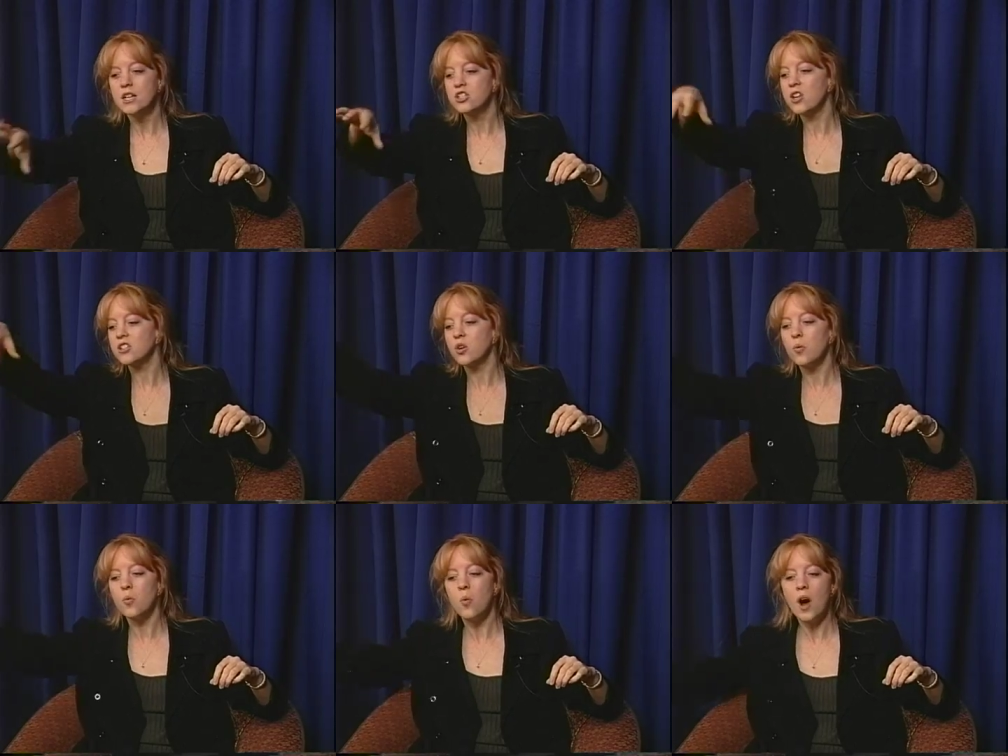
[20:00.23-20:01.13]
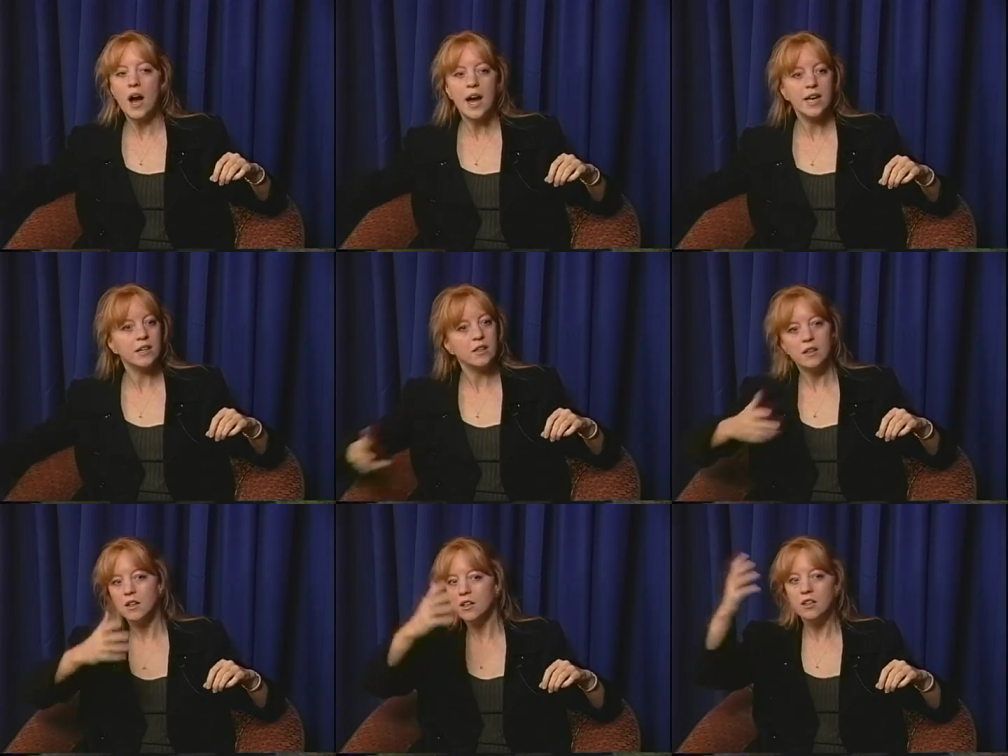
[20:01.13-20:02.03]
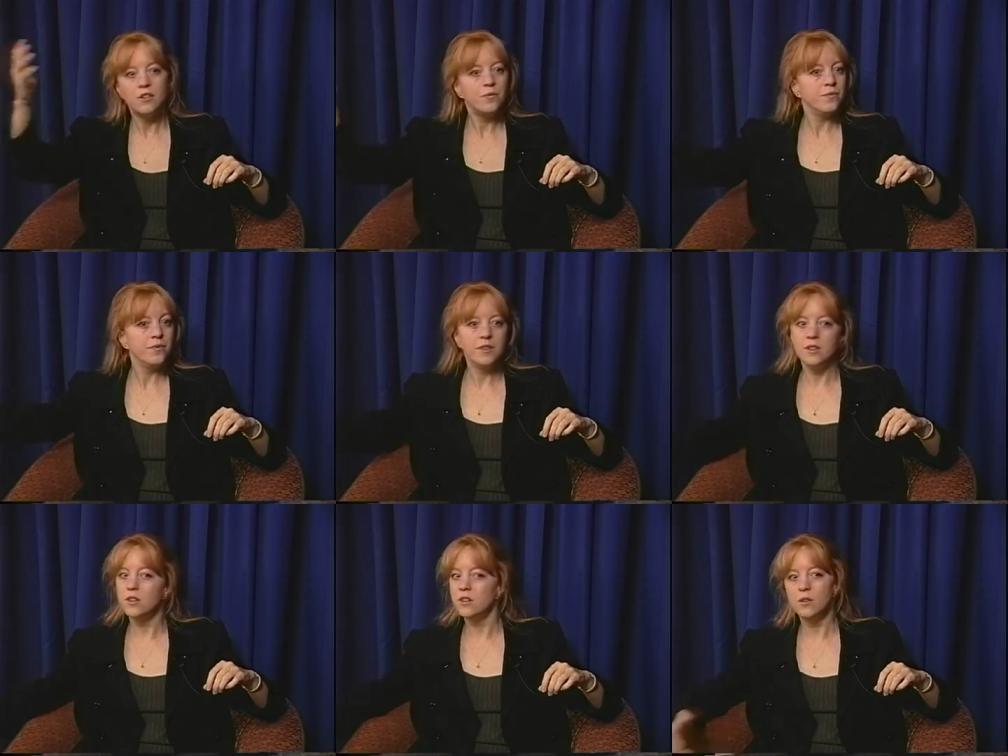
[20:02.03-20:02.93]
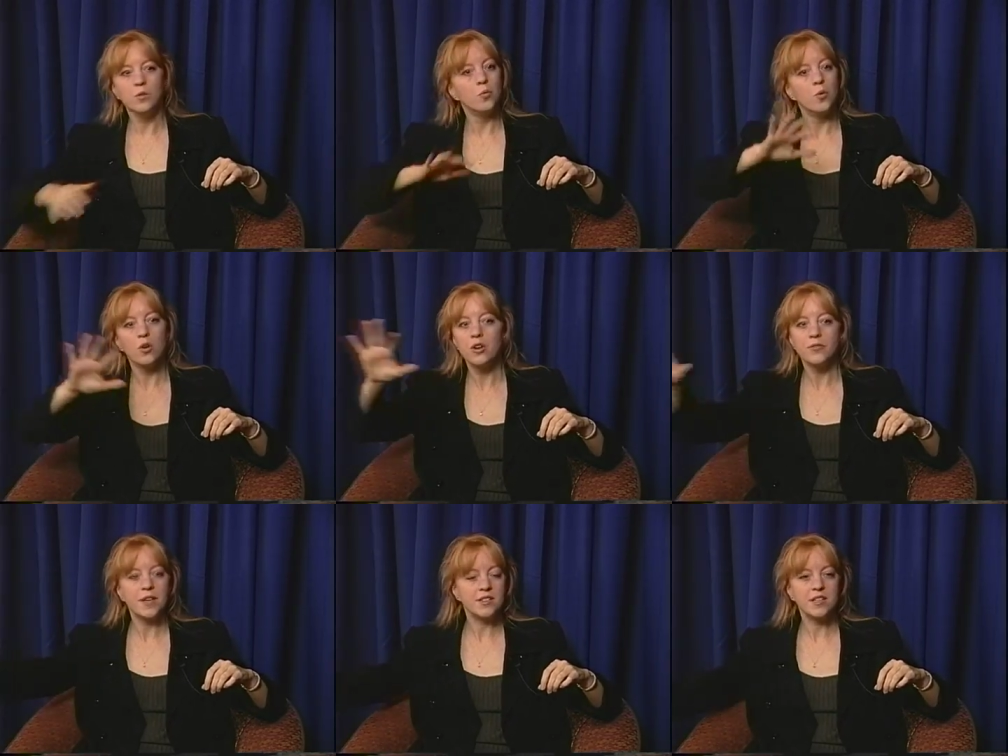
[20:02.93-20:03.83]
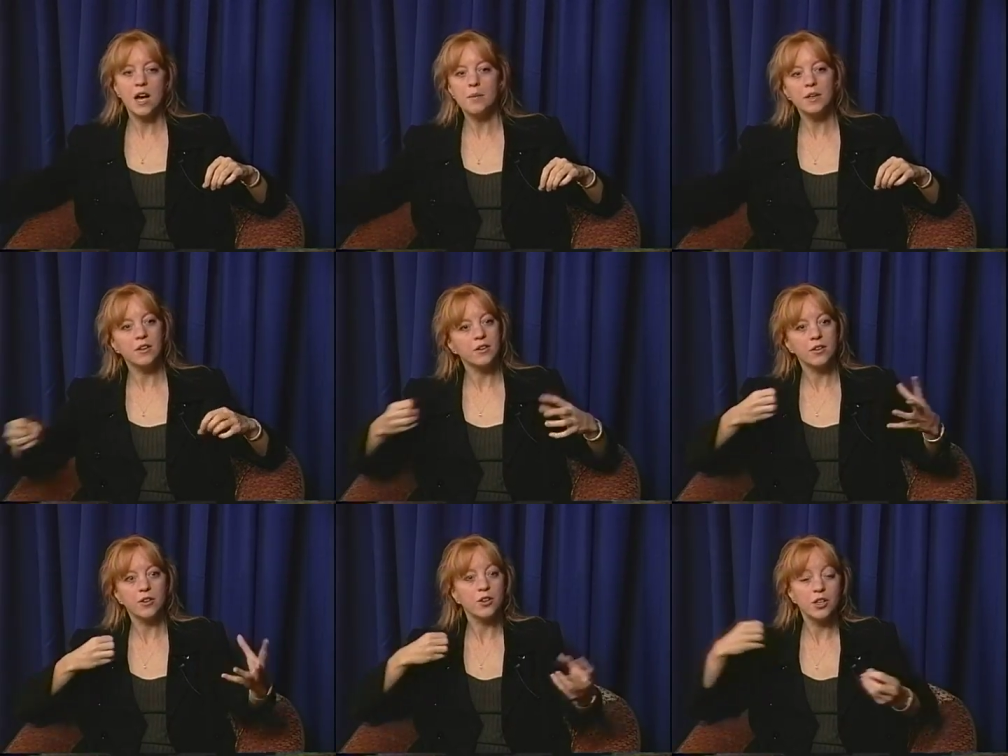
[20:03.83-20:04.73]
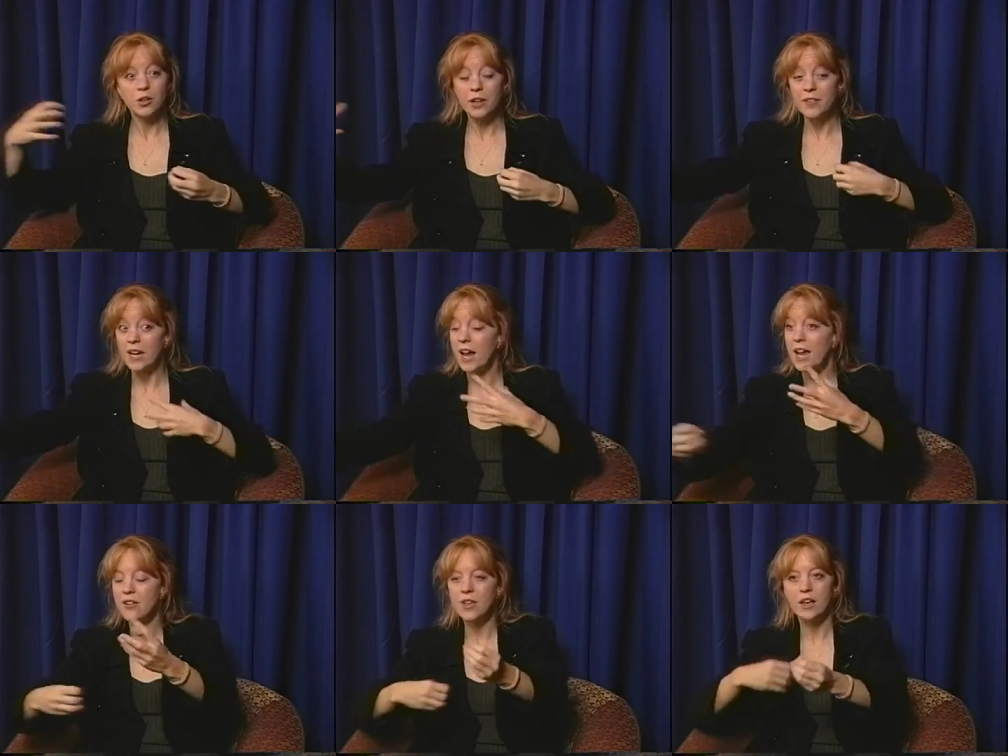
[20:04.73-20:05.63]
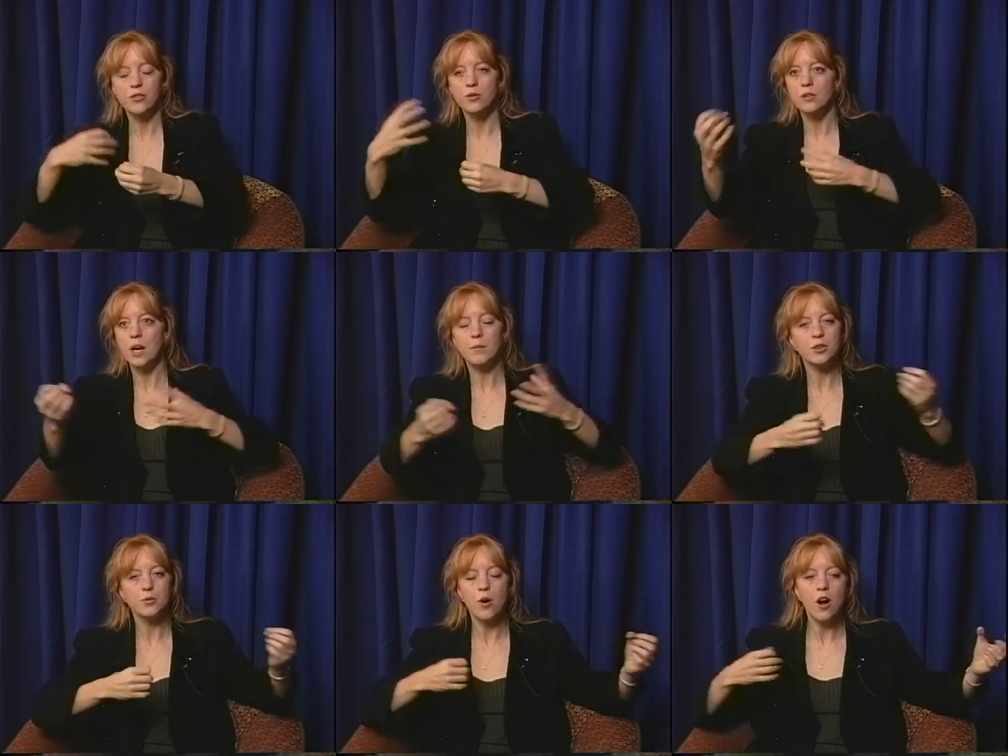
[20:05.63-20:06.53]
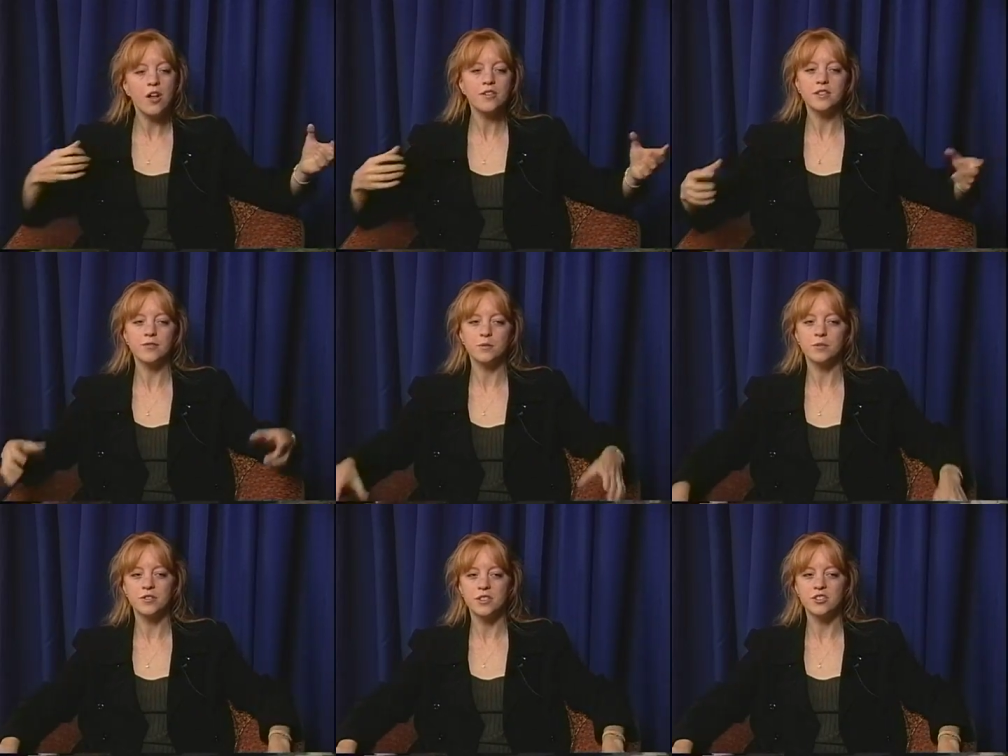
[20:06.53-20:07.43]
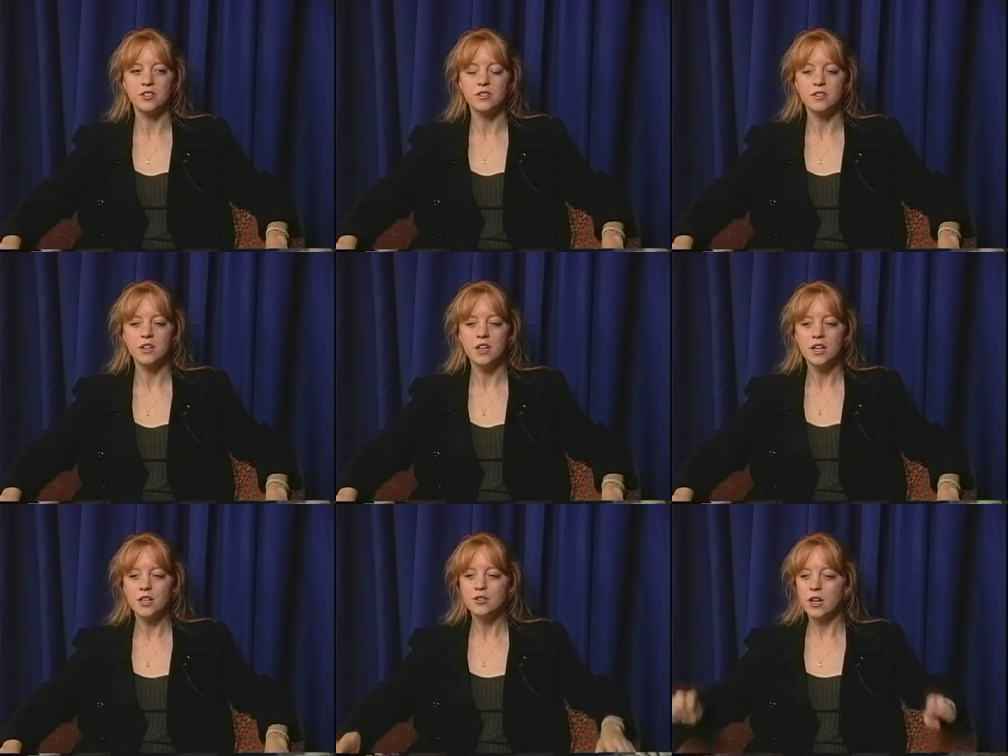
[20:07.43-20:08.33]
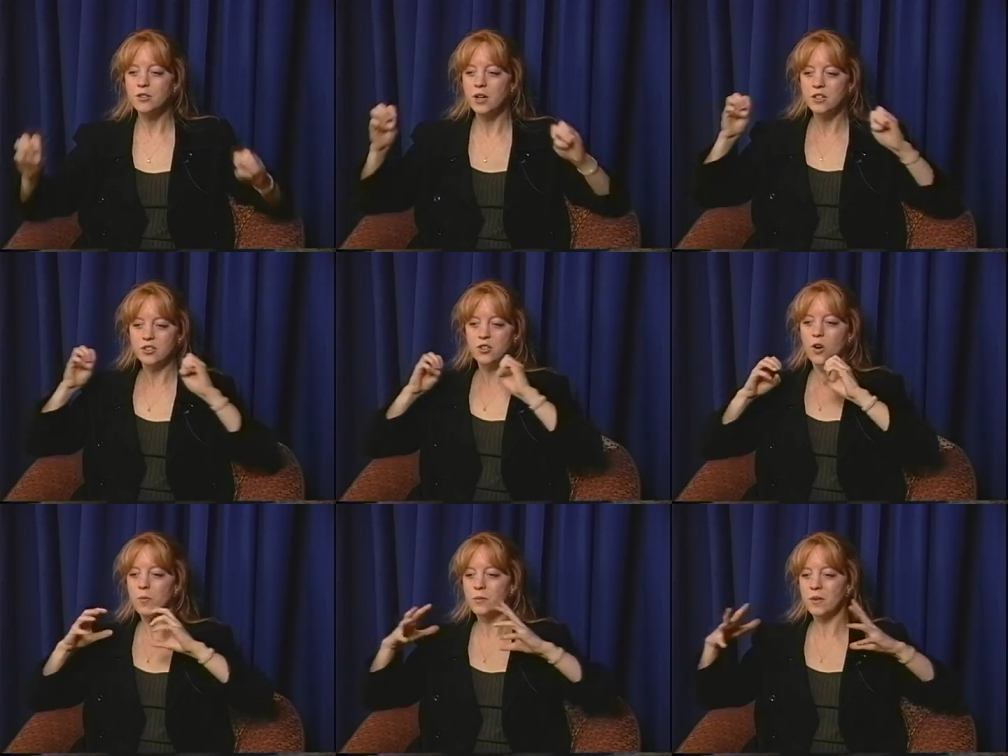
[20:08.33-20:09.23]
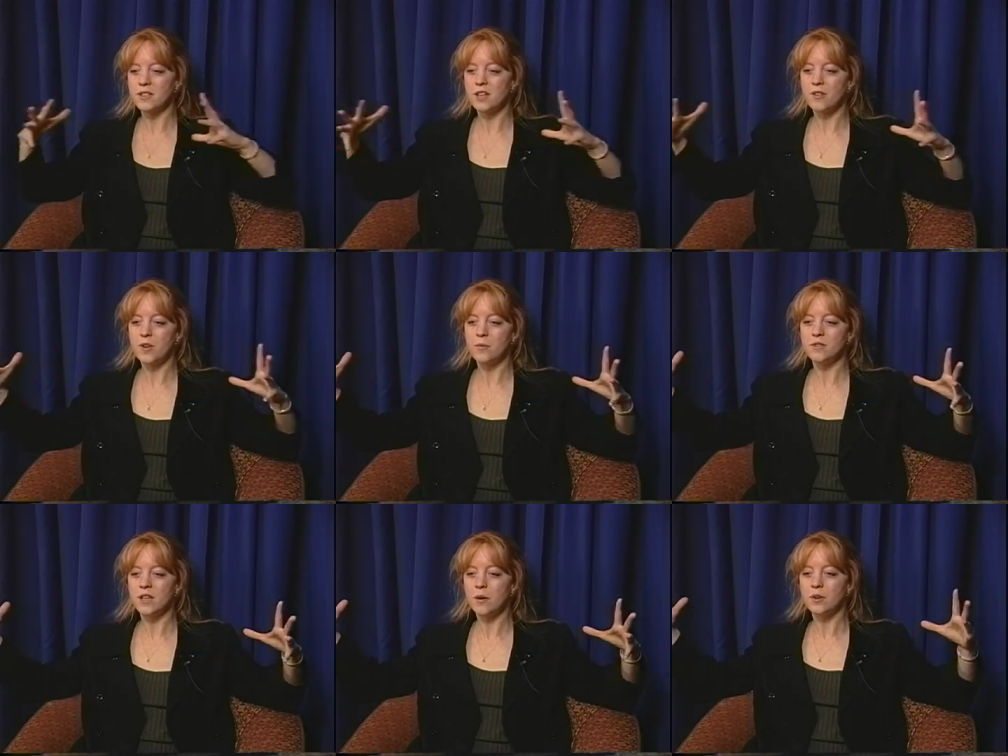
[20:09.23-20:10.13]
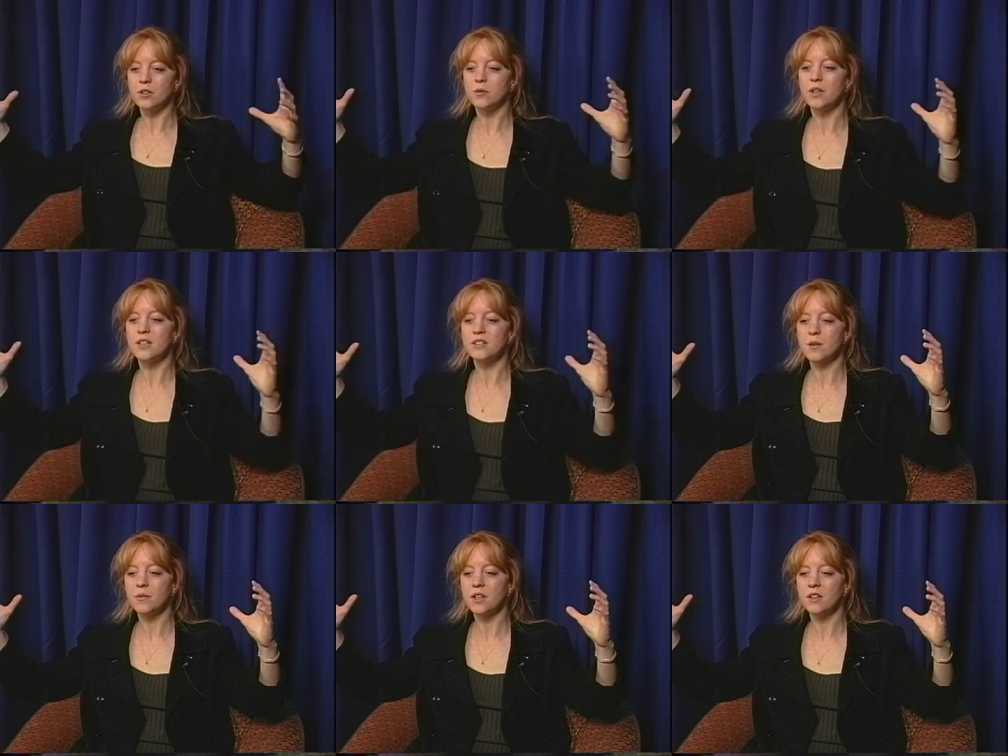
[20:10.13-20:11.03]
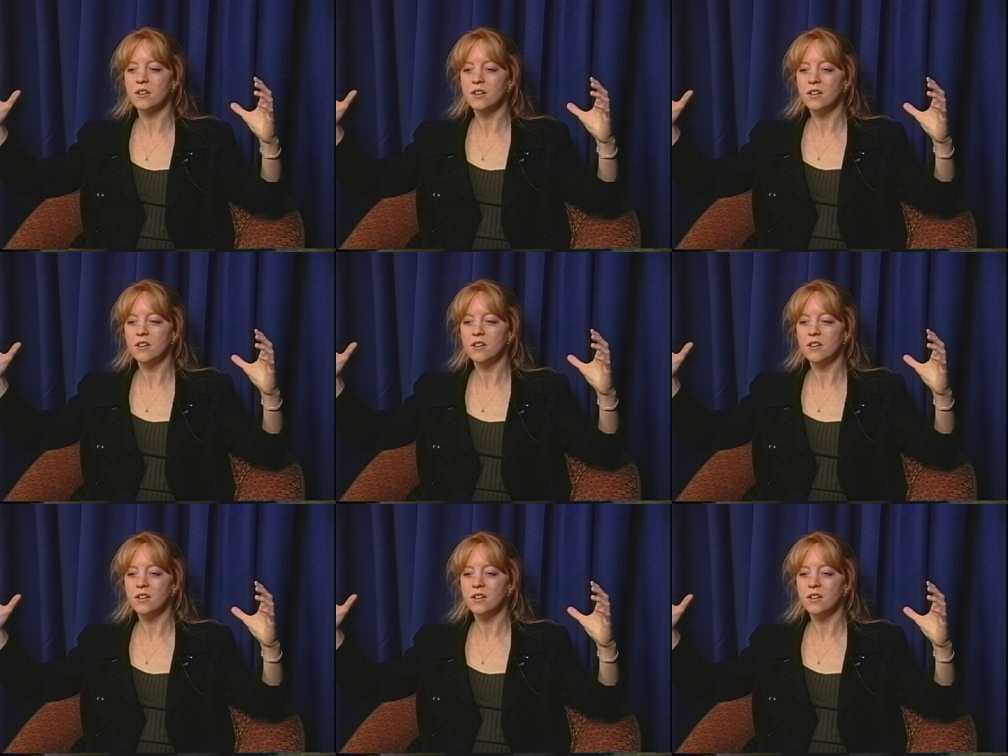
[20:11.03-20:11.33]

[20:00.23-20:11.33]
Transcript: such a wide world that's coming, you know, and then I have that coming through all the different musicians. So I try to just open myself up and say, I want to create something